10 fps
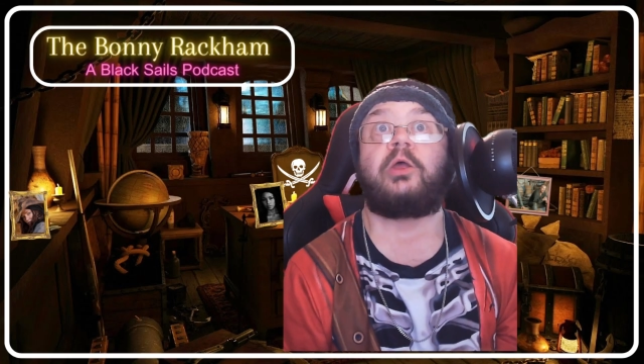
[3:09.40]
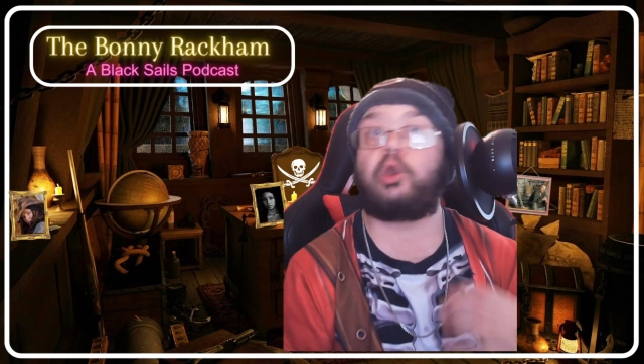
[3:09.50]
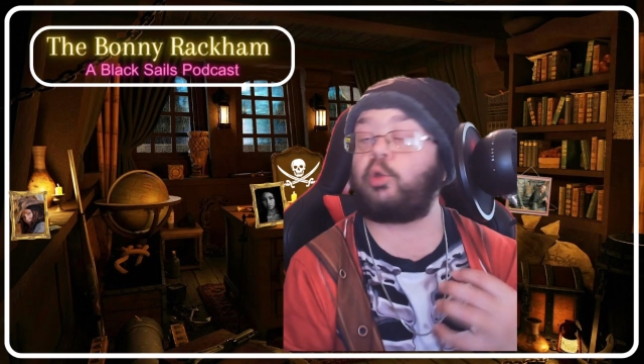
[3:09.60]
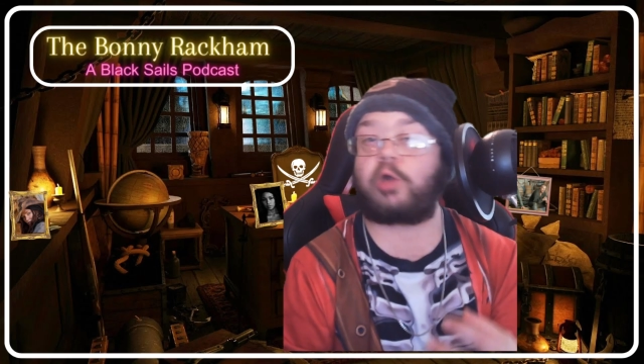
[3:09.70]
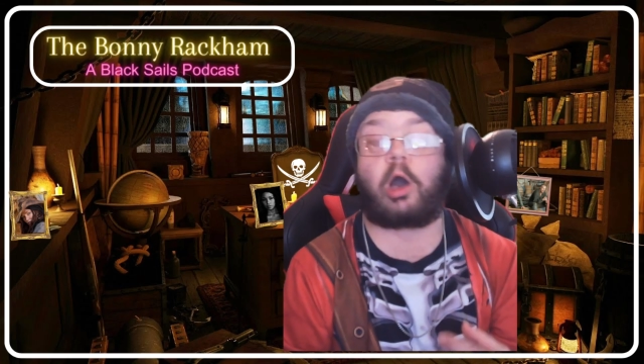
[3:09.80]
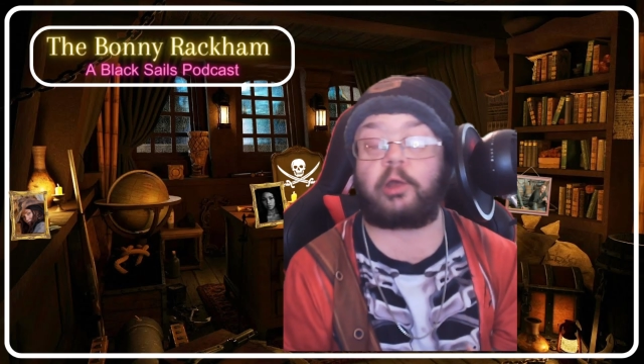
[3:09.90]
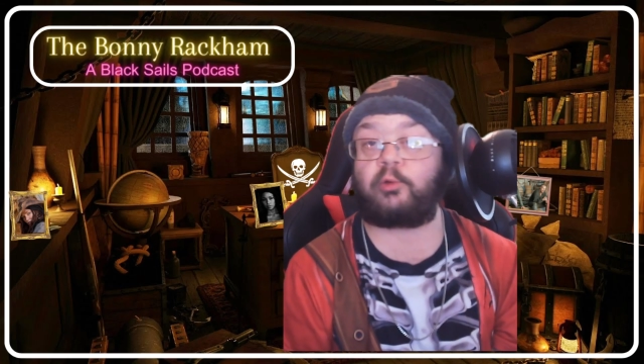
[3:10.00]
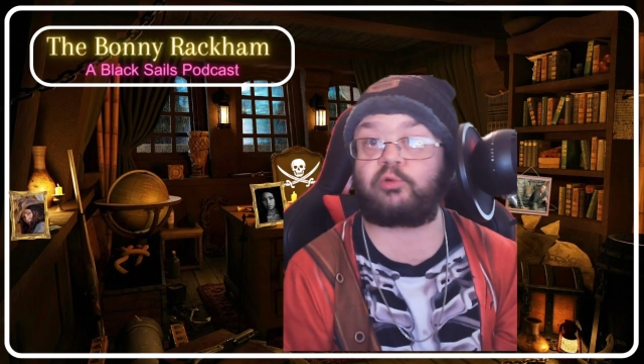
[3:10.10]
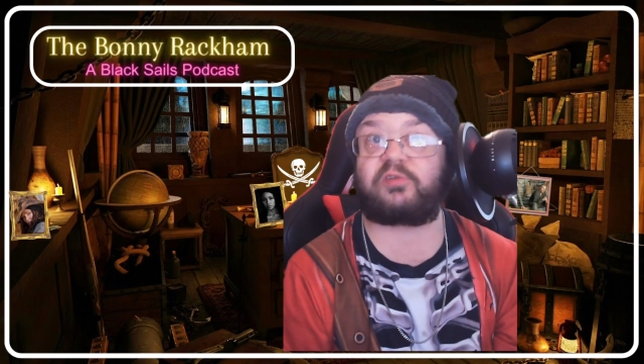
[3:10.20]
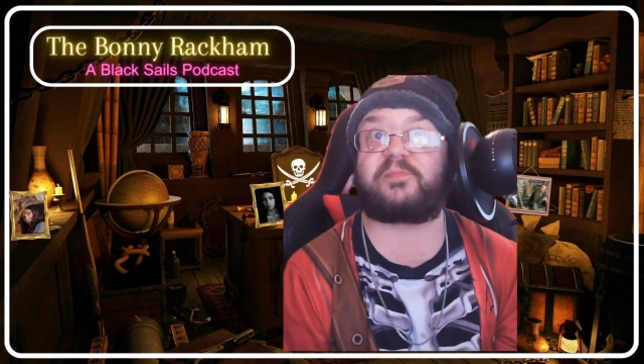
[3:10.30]
Luke
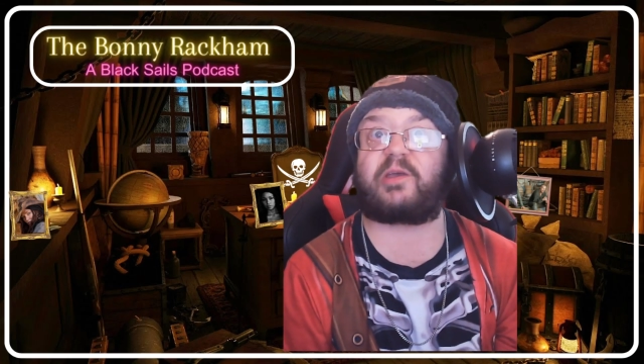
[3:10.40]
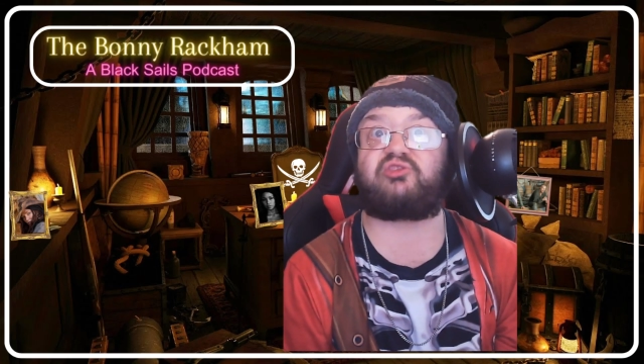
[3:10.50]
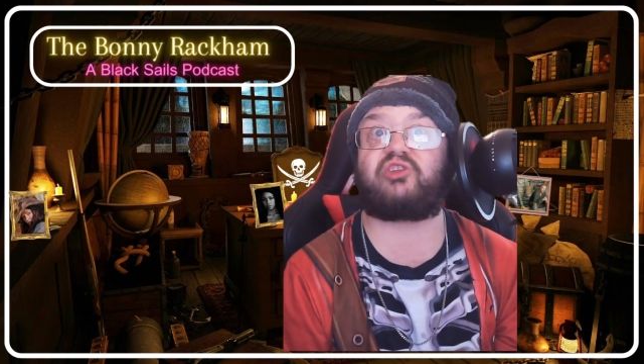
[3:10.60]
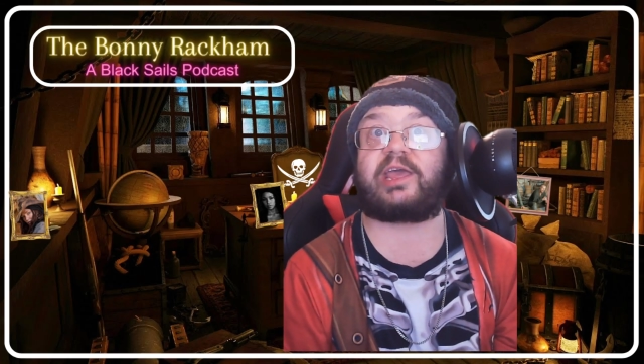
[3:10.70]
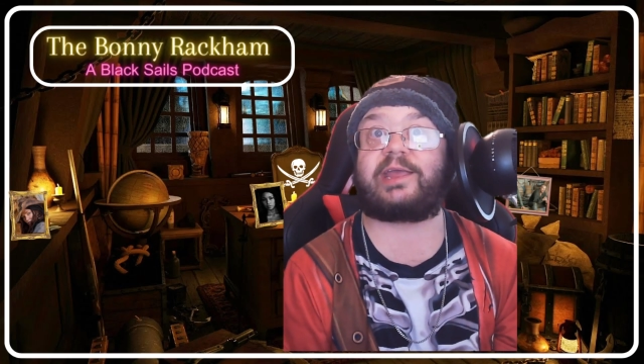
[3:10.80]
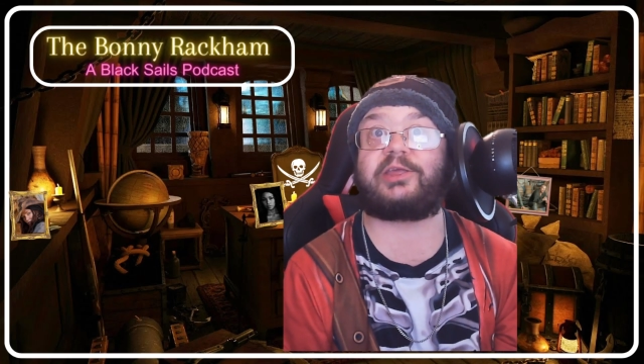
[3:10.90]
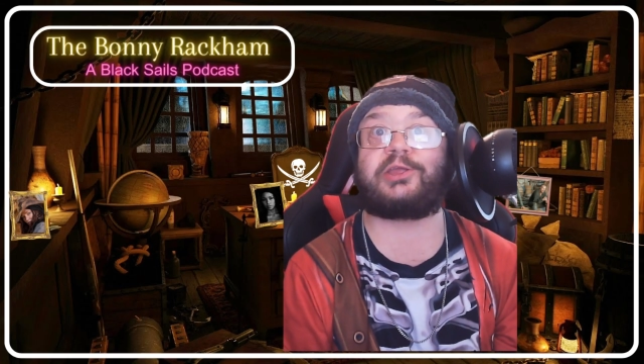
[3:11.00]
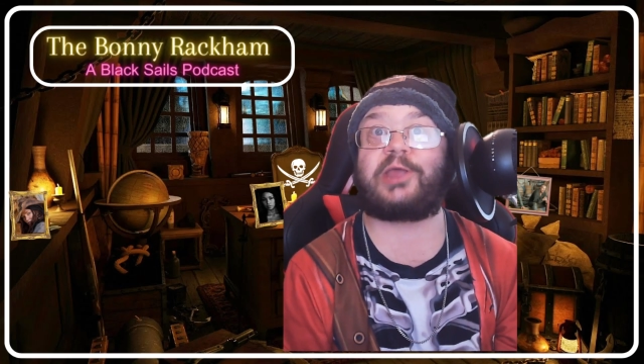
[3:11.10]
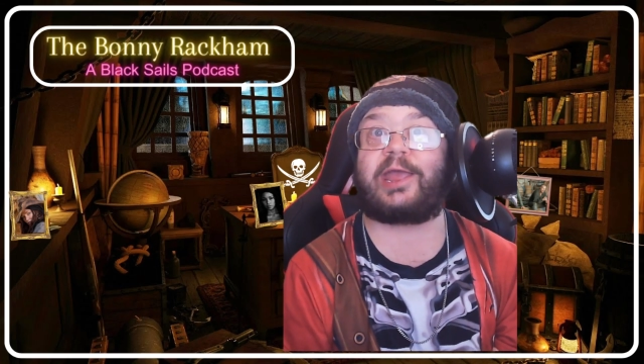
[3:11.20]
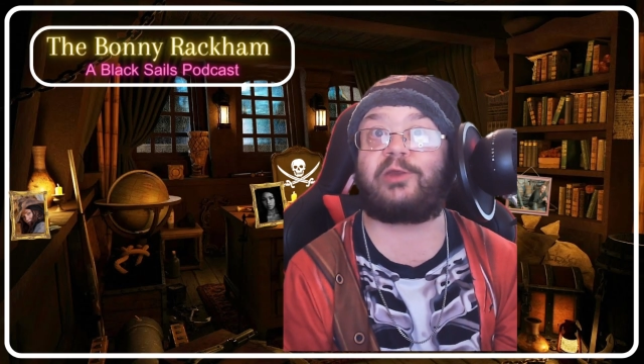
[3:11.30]
Arnold especially,
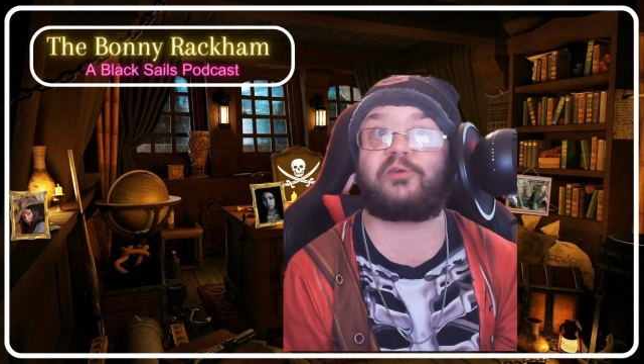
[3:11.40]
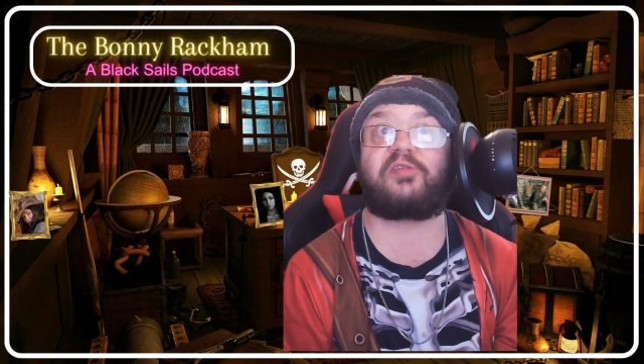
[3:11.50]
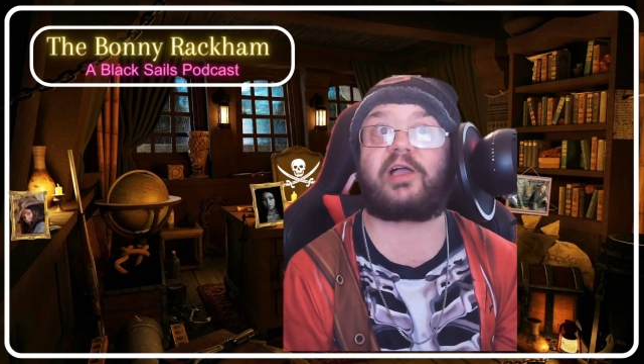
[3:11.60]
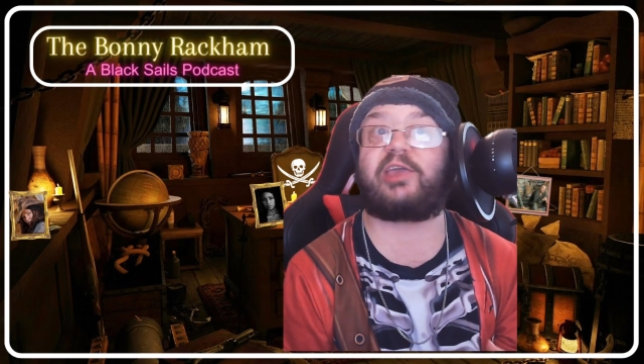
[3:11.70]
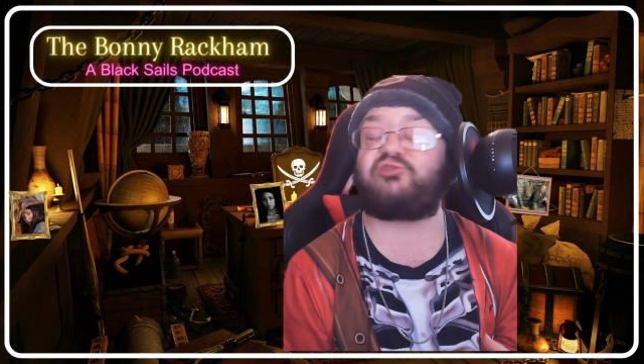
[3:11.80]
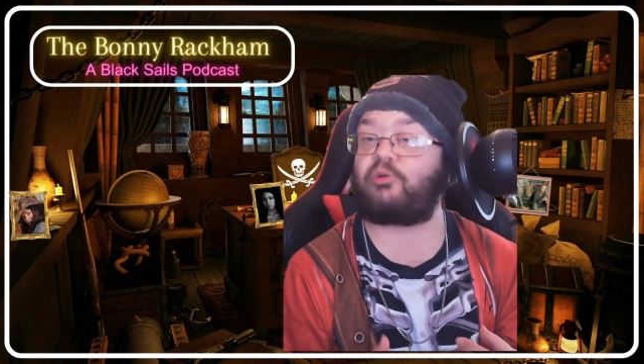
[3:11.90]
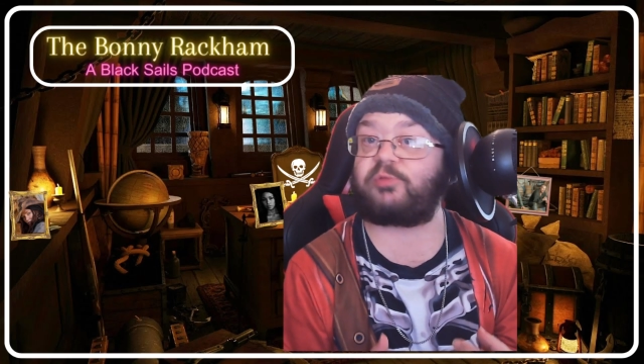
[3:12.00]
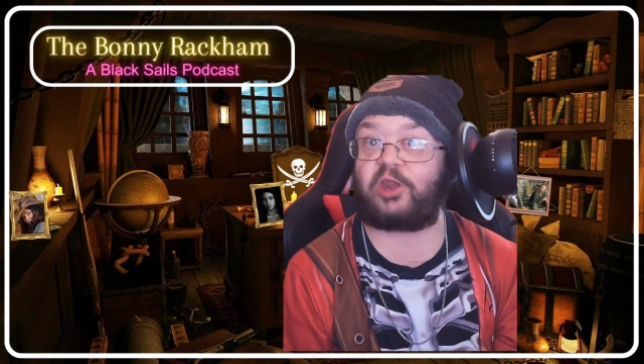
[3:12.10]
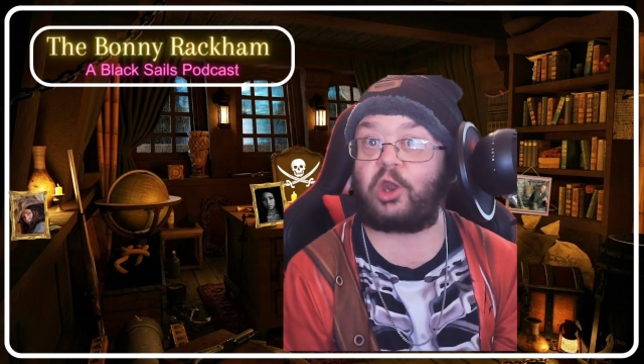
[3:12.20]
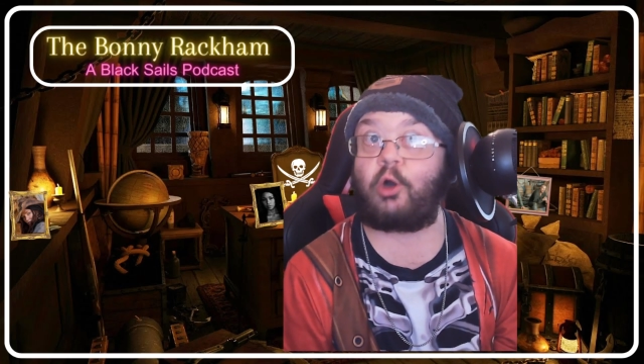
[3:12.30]
he looks like he
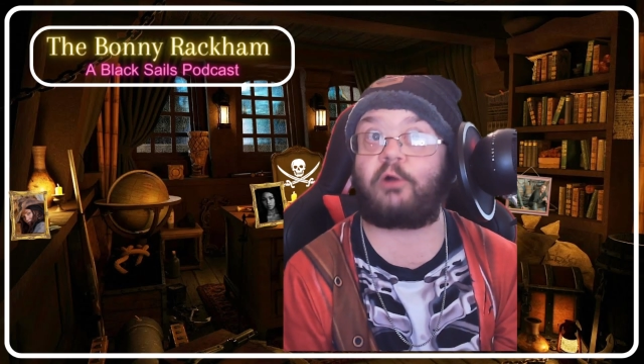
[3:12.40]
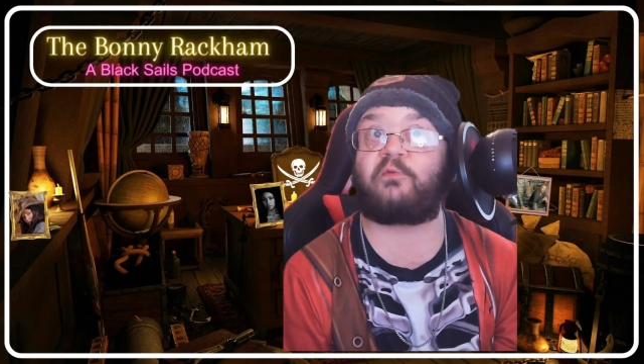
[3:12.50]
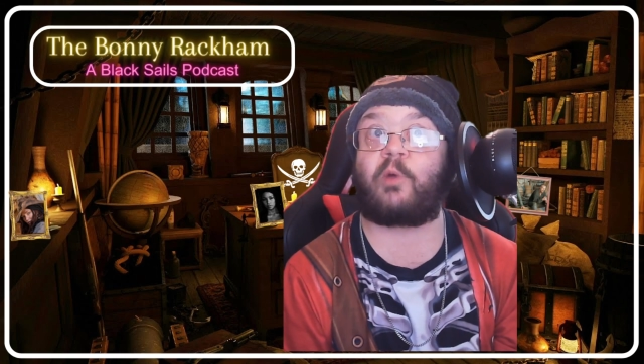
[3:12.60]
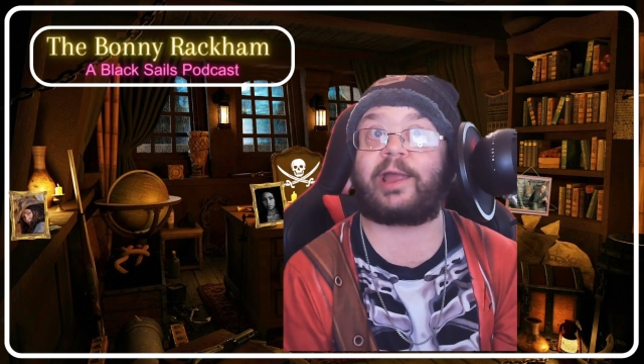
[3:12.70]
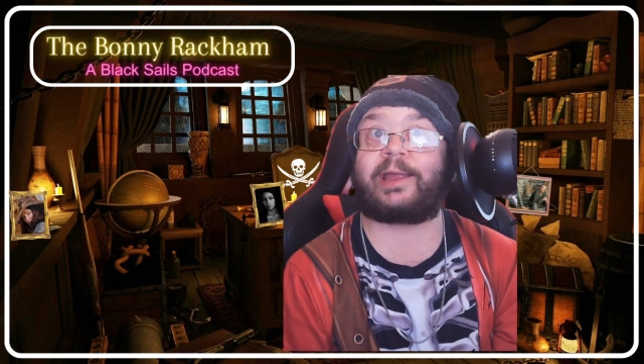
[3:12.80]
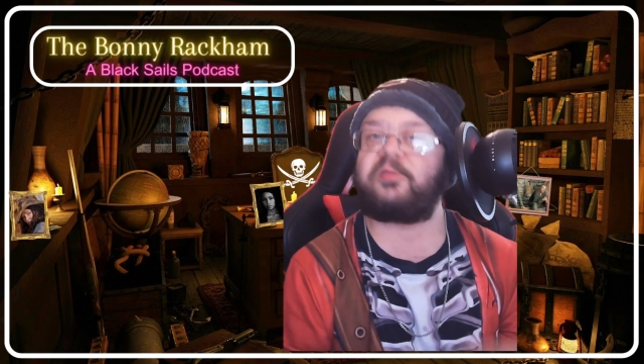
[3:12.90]
dropped a lot of weight.